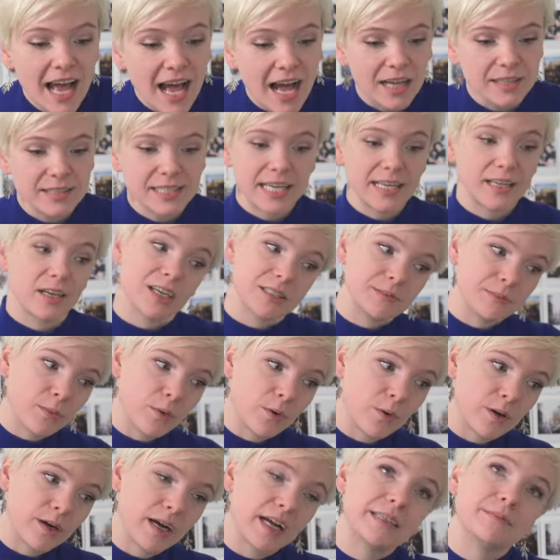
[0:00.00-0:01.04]
I'll take on
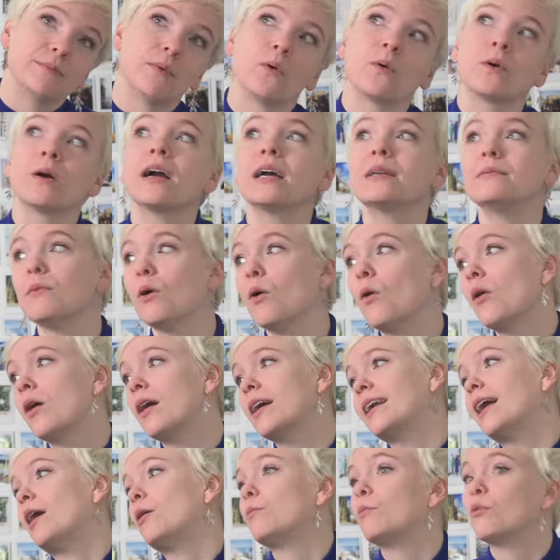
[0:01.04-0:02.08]
more and more and more,
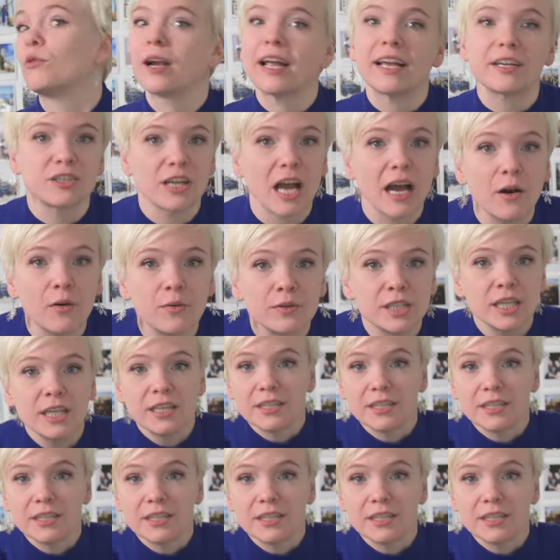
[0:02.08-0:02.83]
and I'll branch out.